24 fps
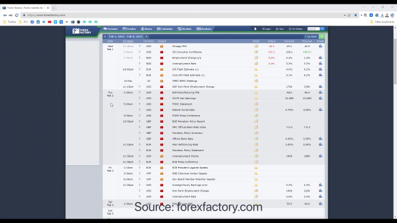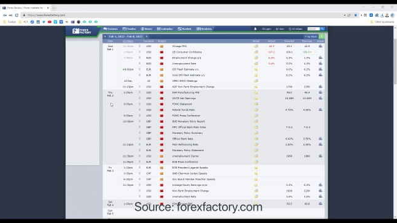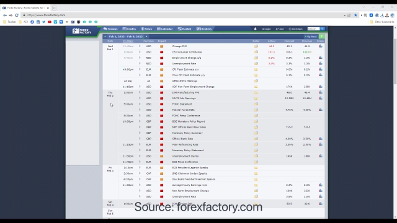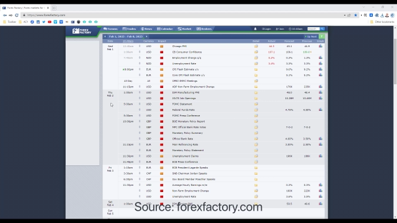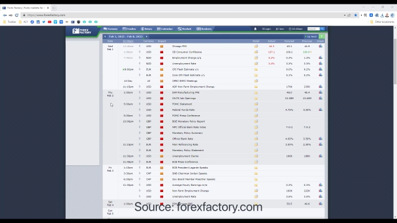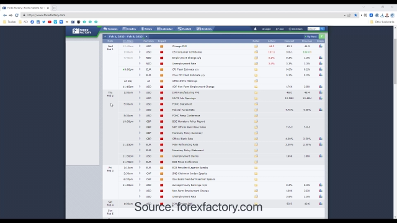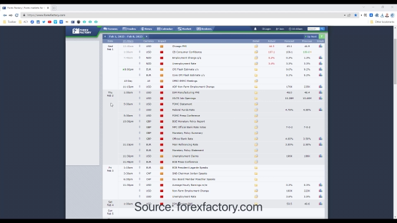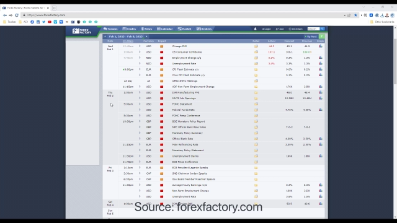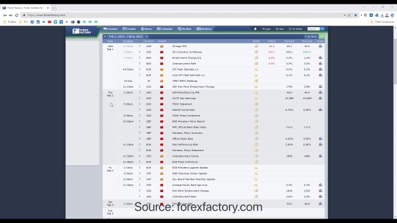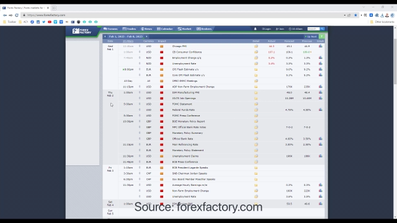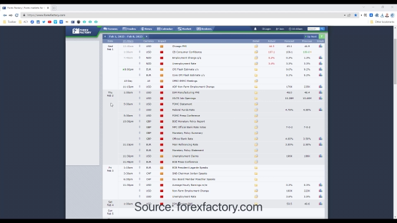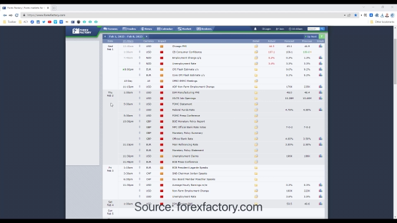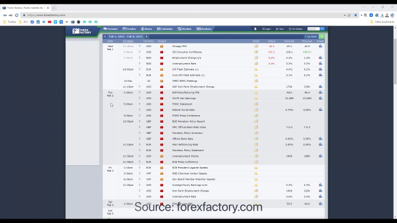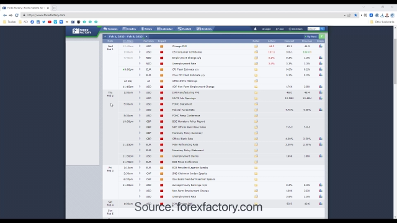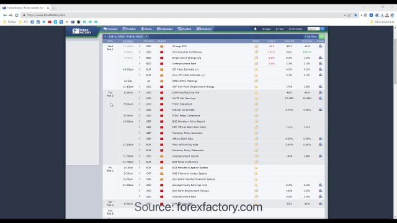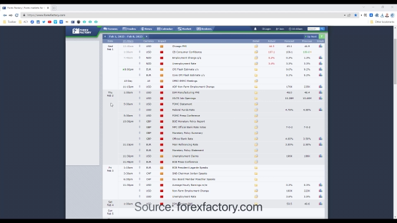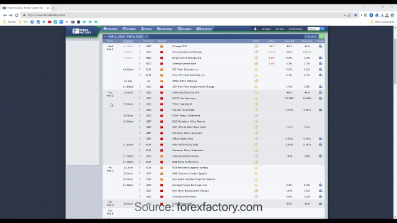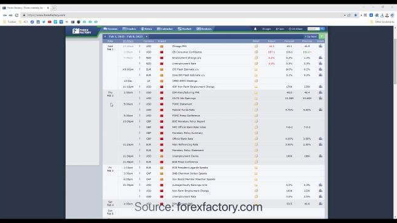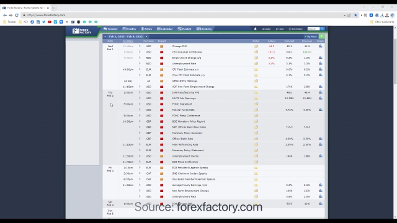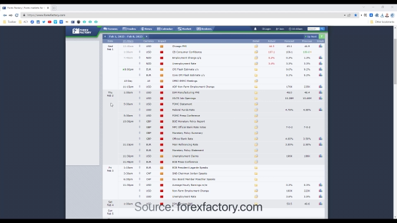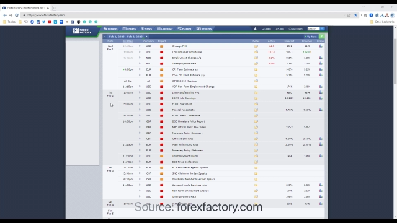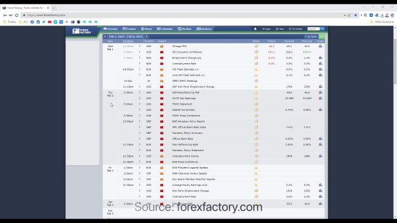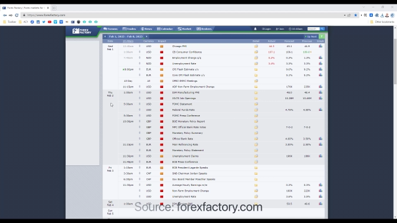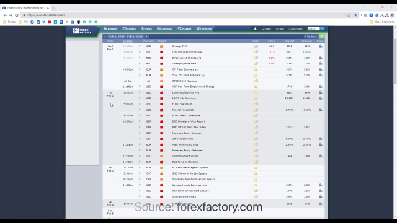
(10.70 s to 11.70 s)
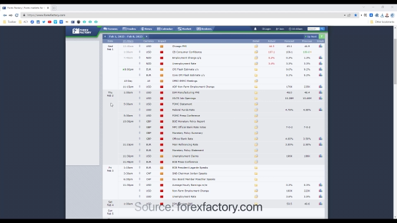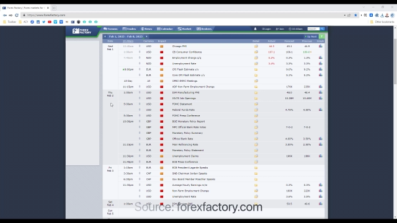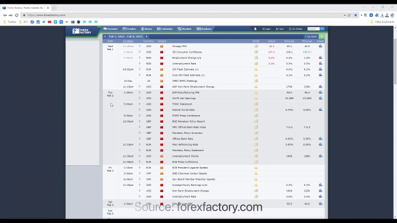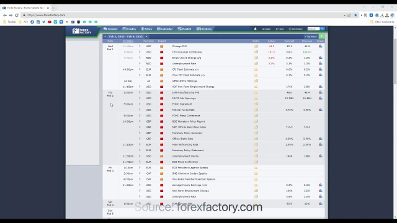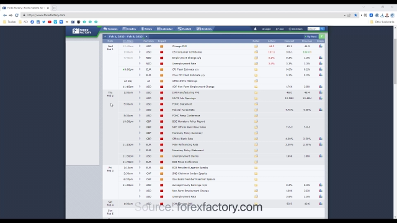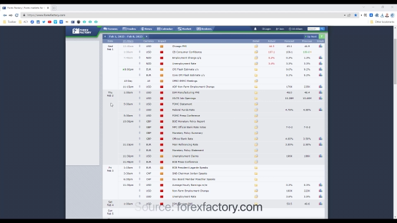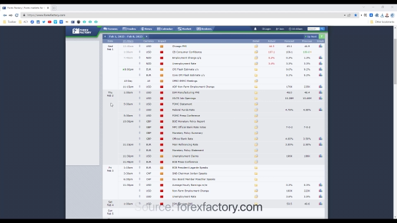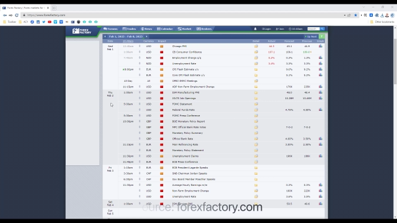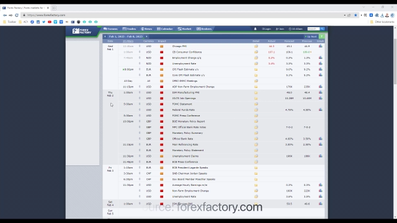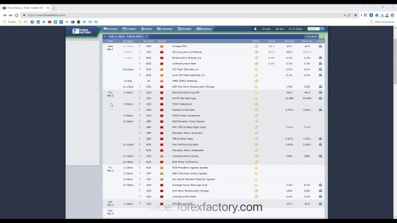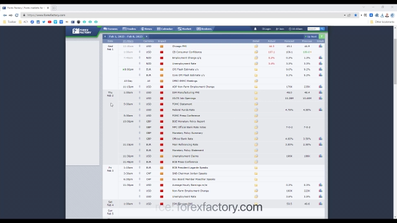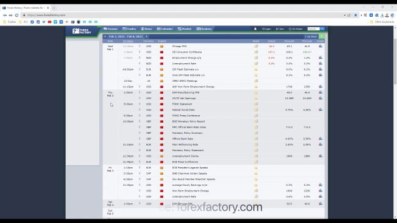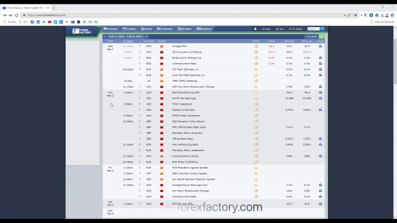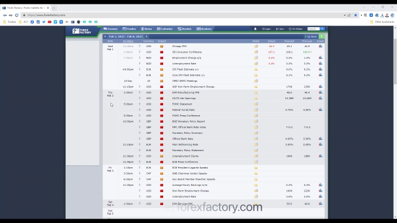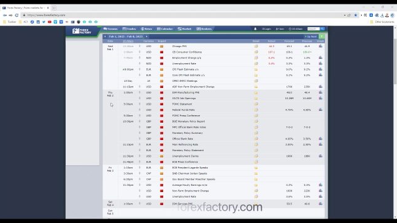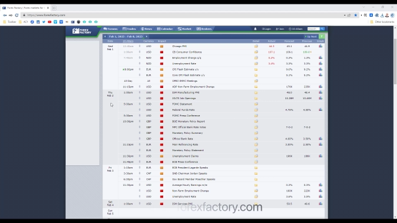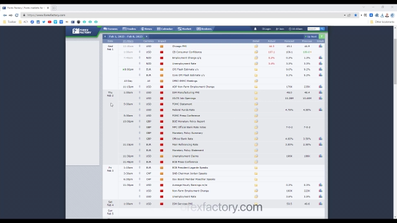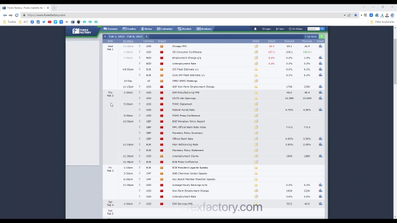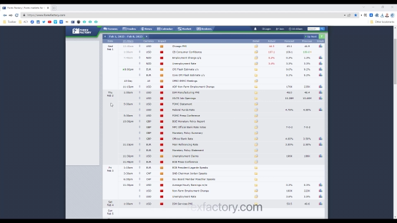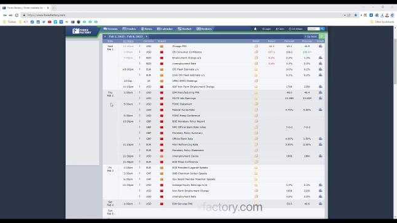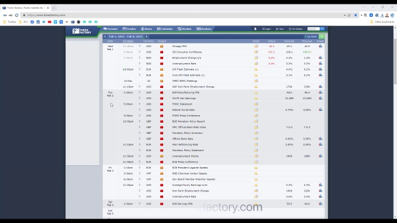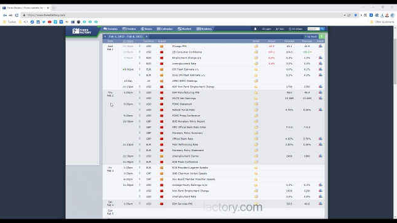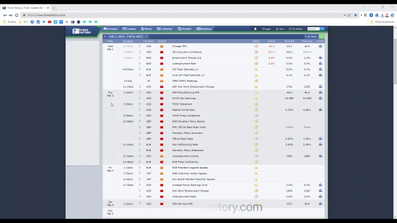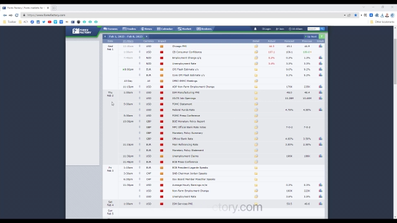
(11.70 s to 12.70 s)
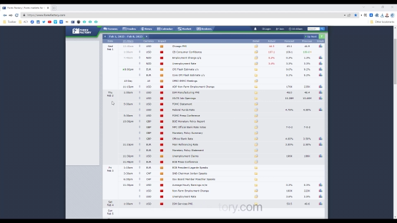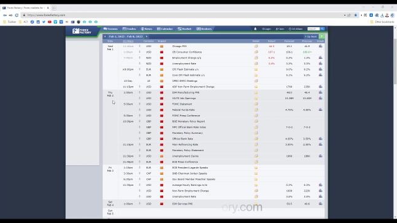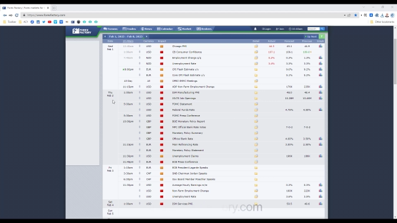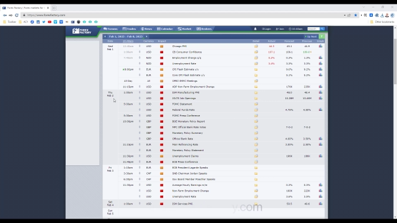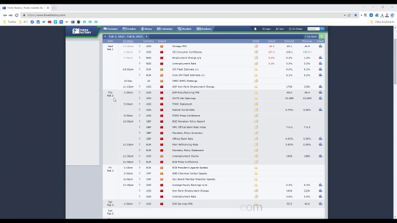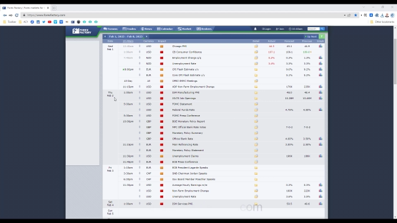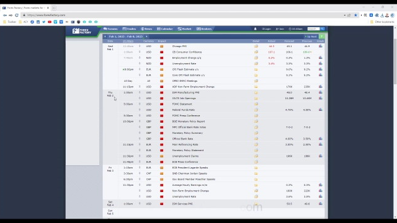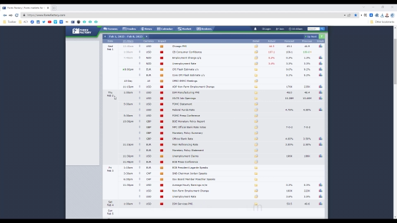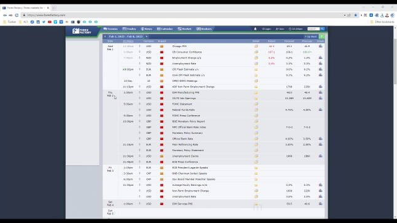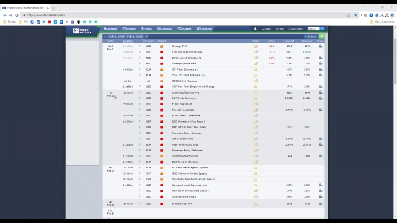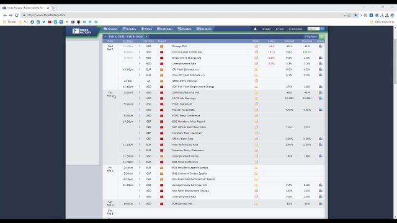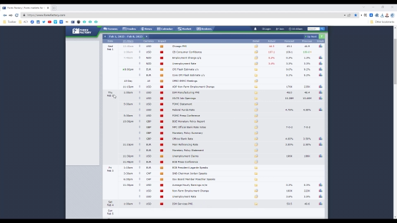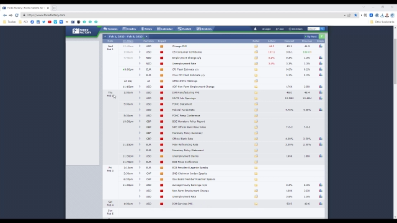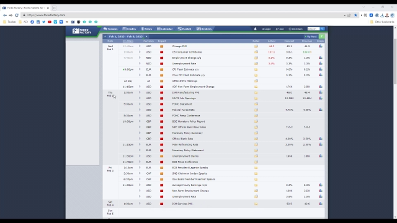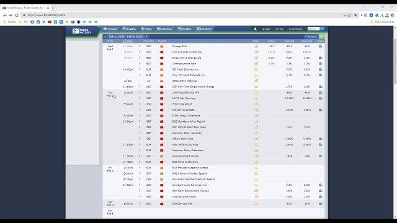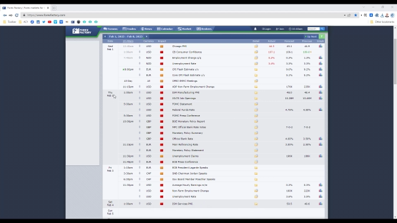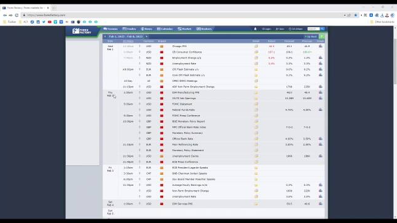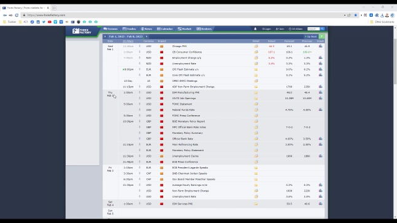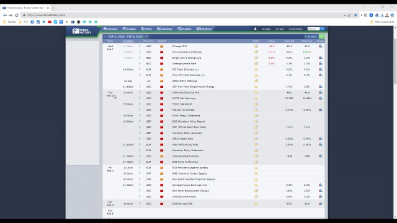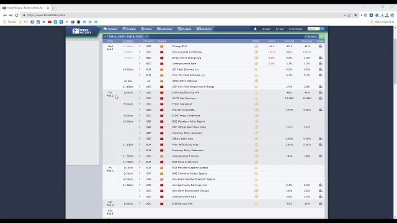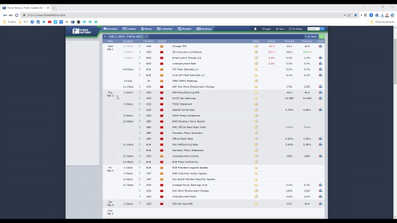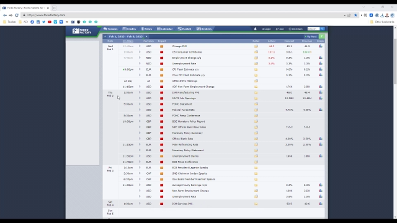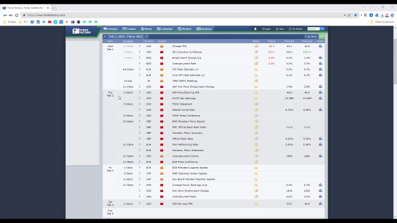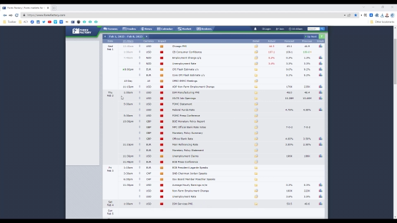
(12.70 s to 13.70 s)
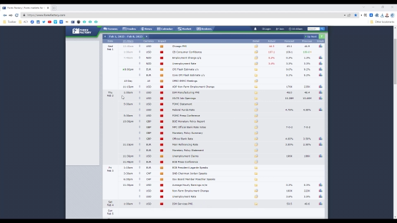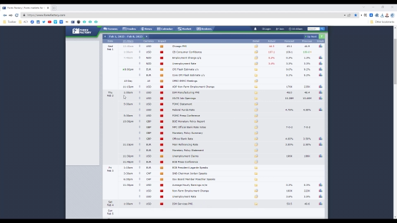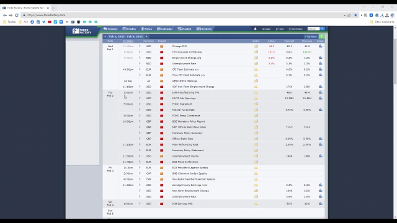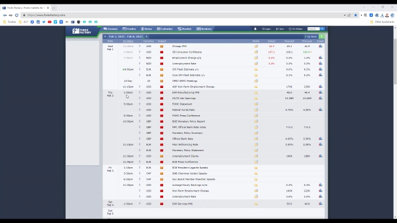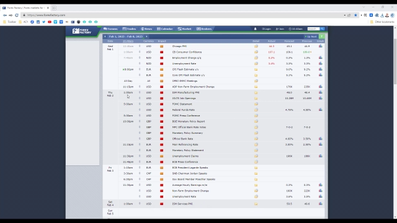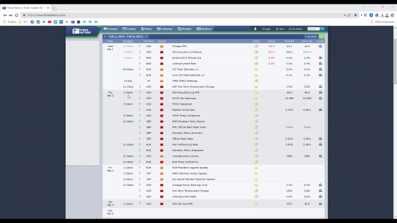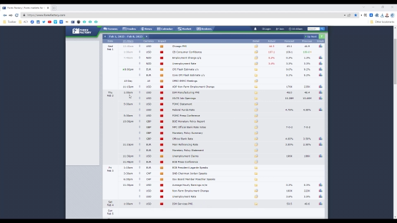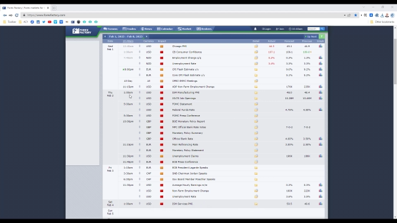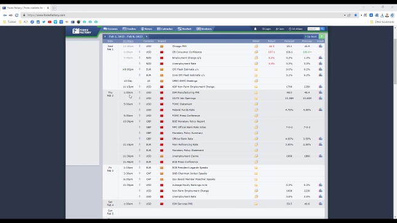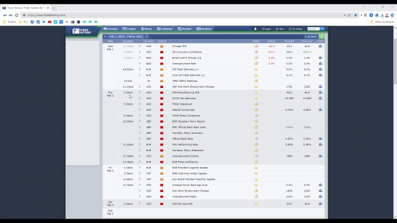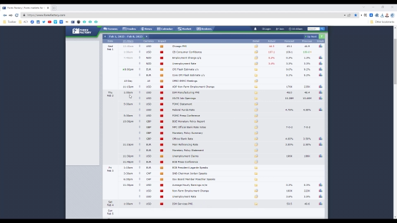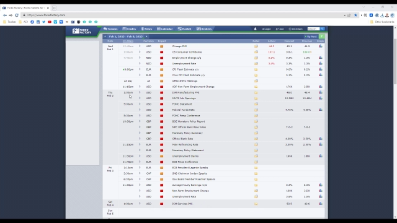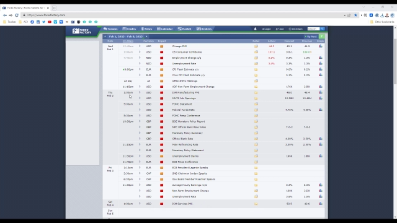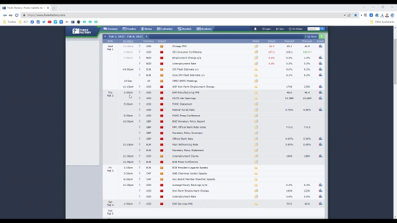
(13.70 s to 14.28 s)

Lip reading: (no speaker visible)